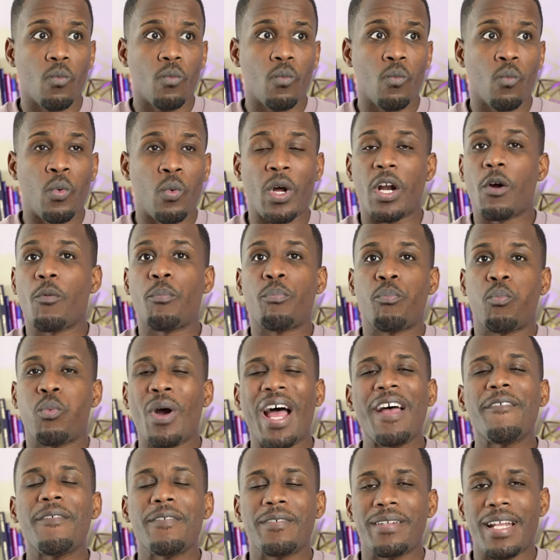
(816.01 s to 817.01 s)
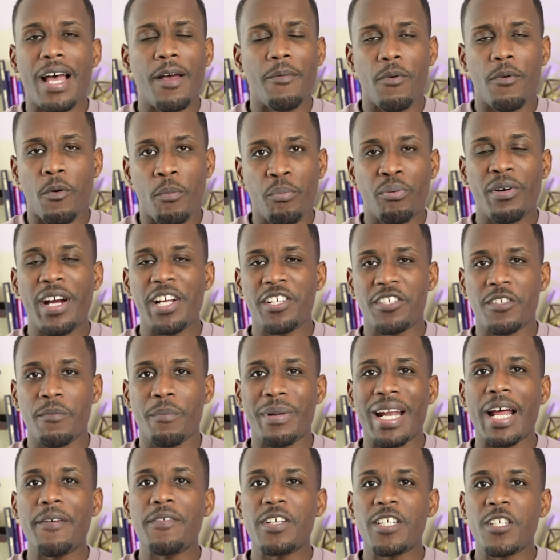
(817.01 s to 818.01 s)
what I've not oppression,
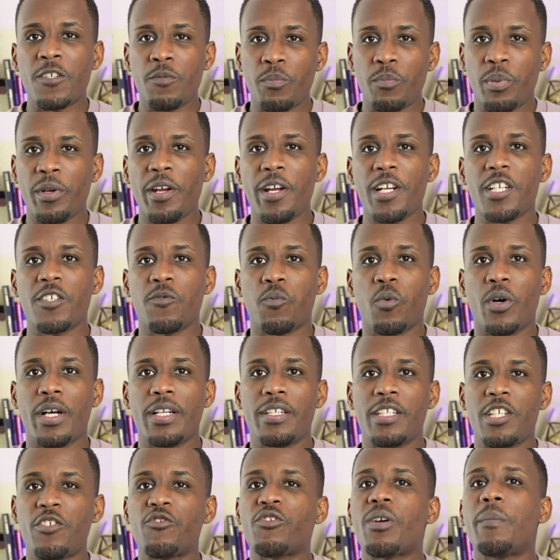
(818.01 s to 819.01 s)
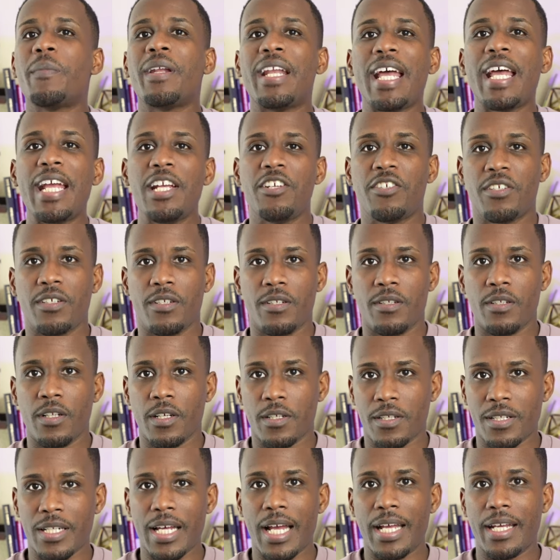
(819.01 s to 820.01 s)
but I've experienced what discrimination
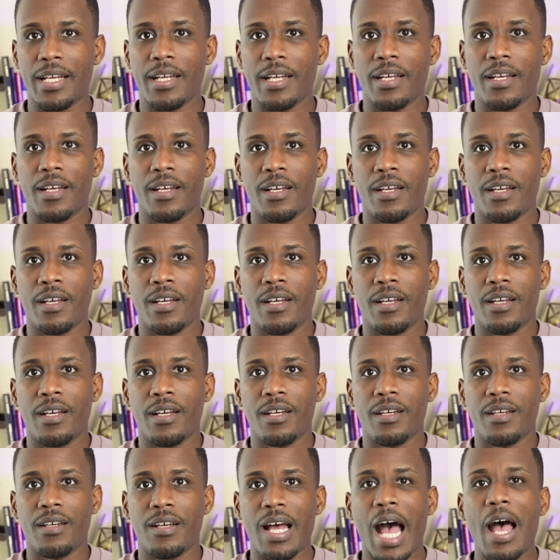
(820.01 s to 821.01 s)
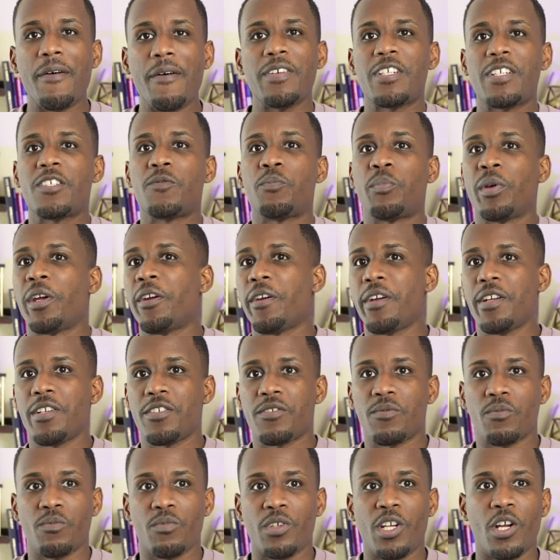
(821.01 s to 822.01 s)
looks like. I've
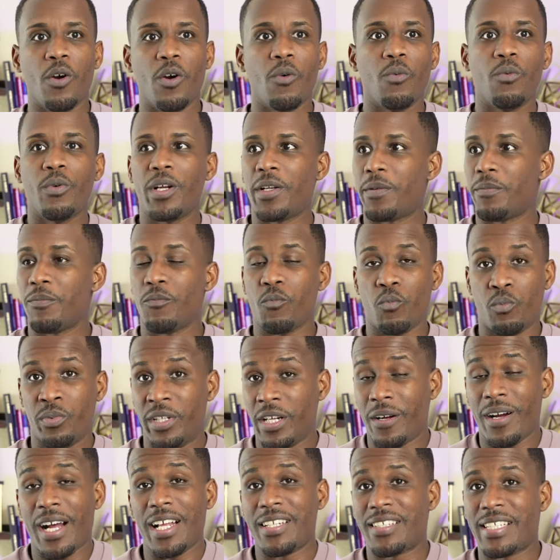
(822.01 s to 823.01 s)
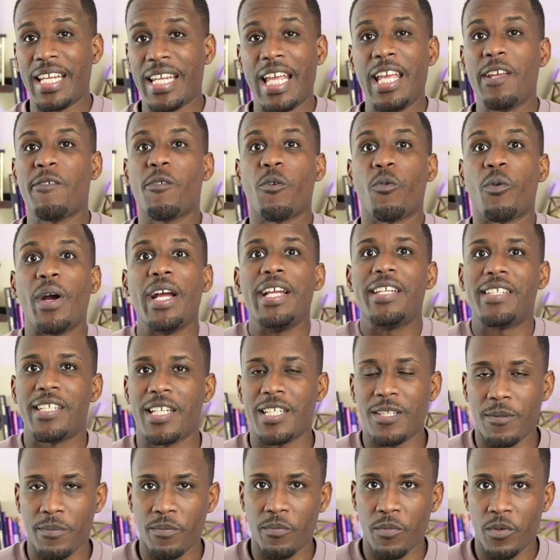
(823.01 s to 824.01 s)
experienced, you know, what dare I say, even
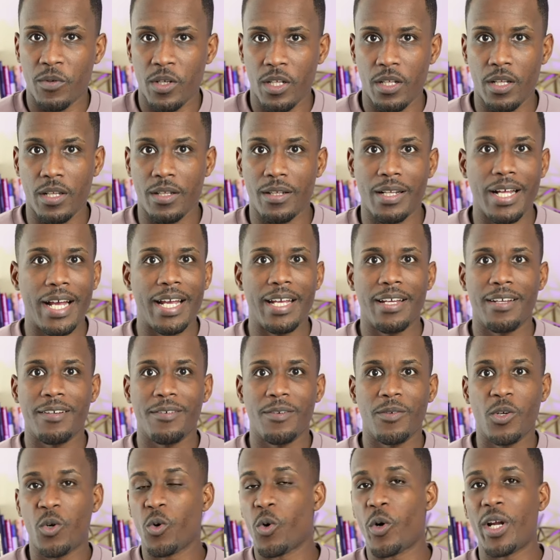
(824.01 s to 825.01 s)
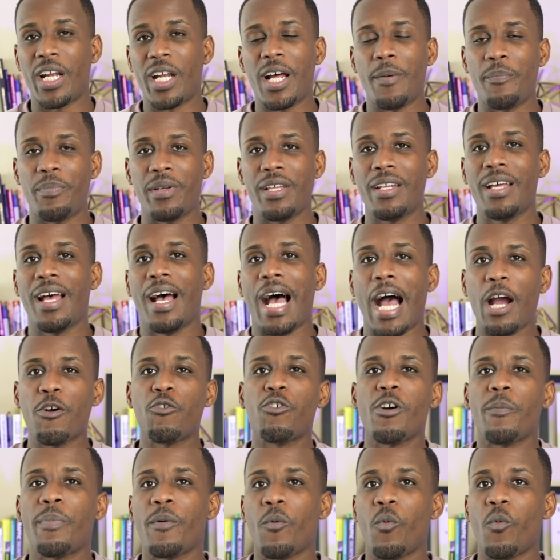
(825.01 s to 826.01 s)
racism could look like. Growing up in, I
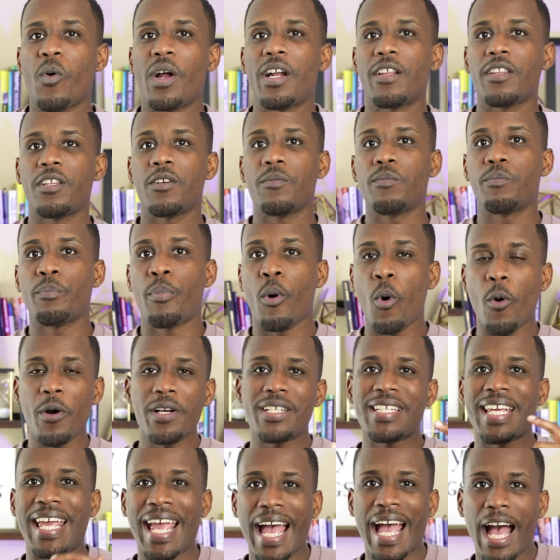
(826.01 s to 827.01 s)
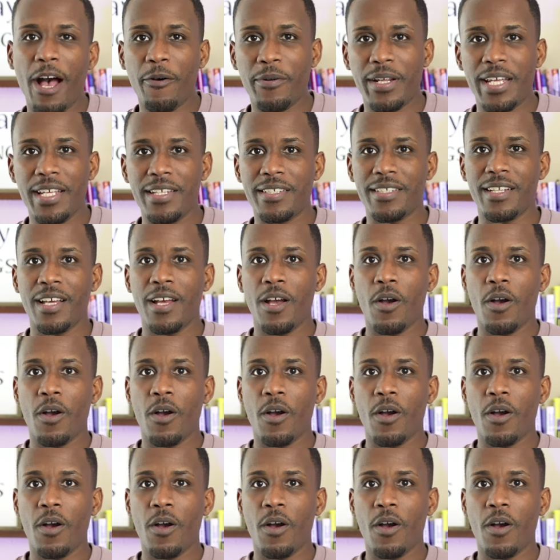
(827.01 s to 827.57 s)
grew up in one of the poorest counties.